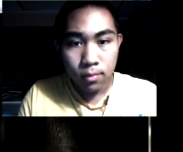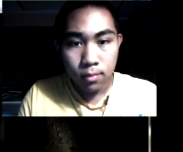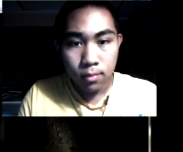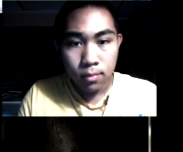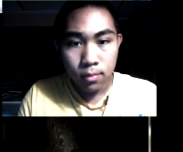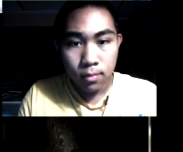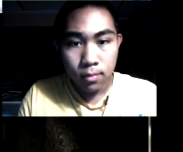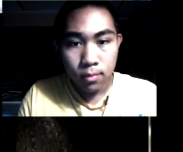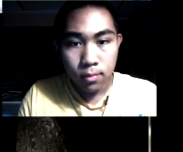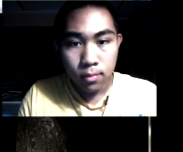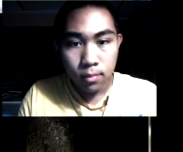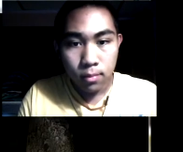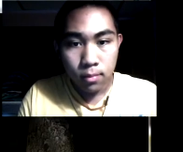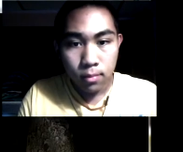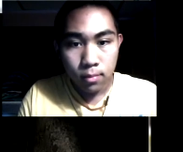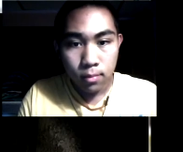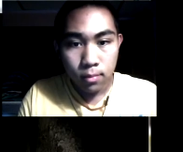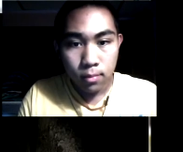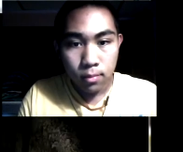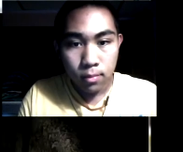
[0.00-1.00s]

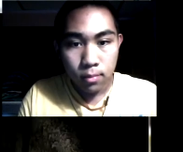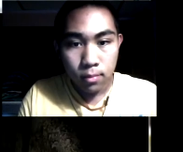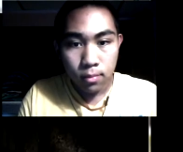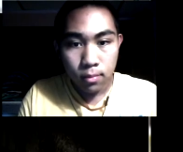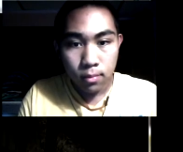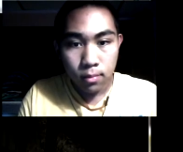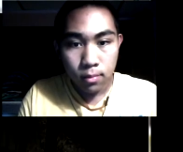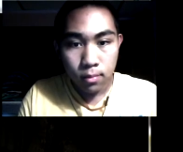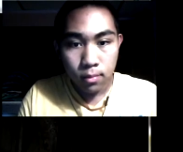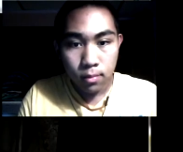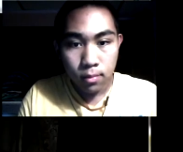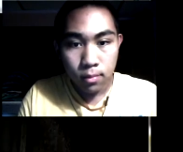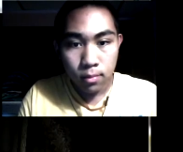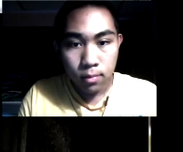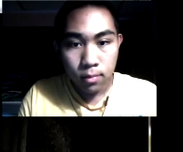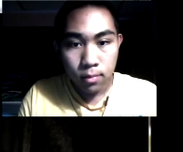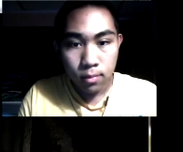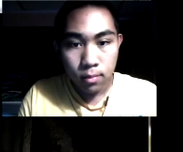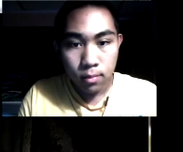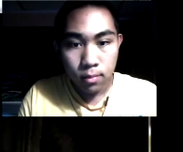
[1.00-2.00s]

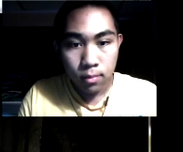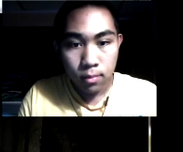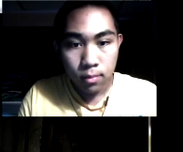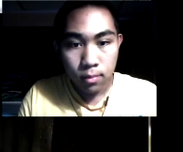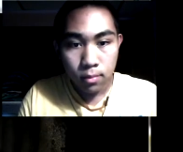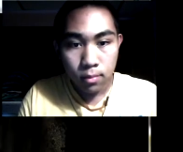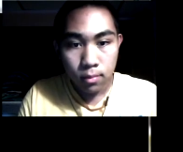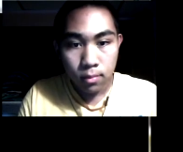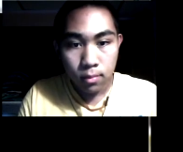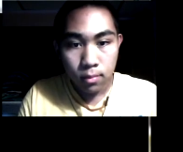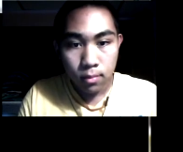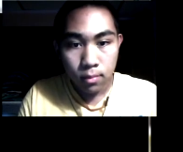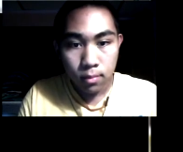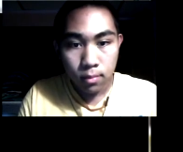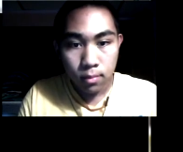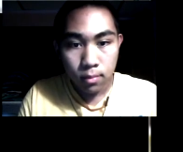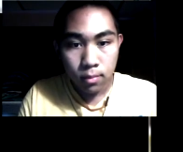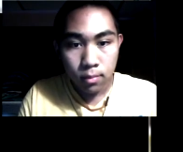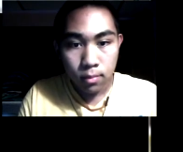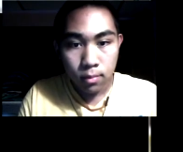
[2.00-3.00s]

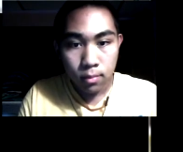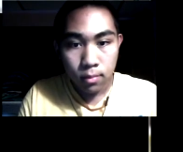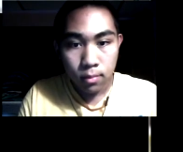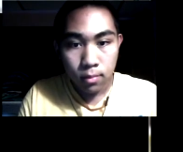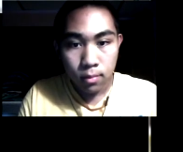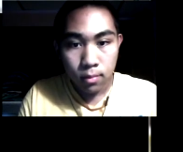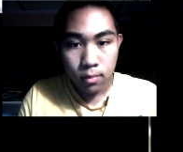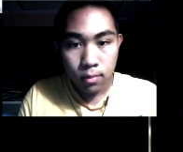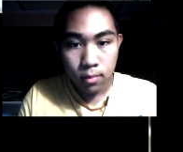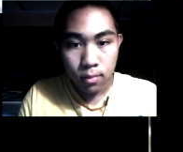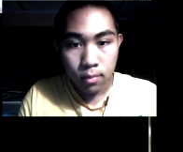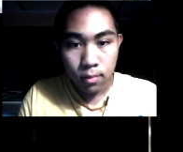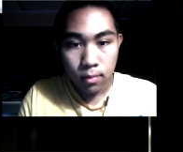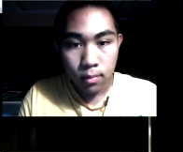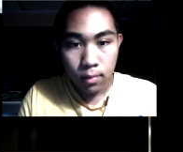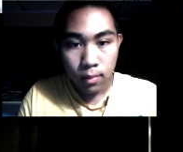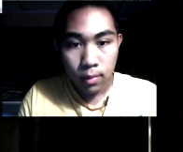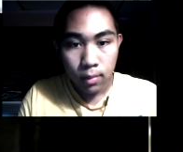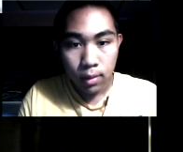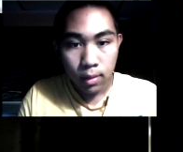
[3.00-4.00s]

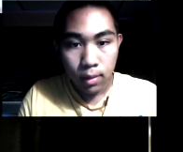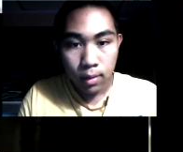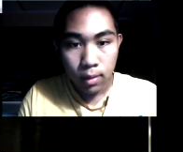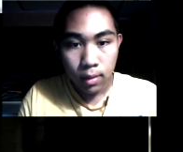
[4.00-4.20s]
Nothing is said.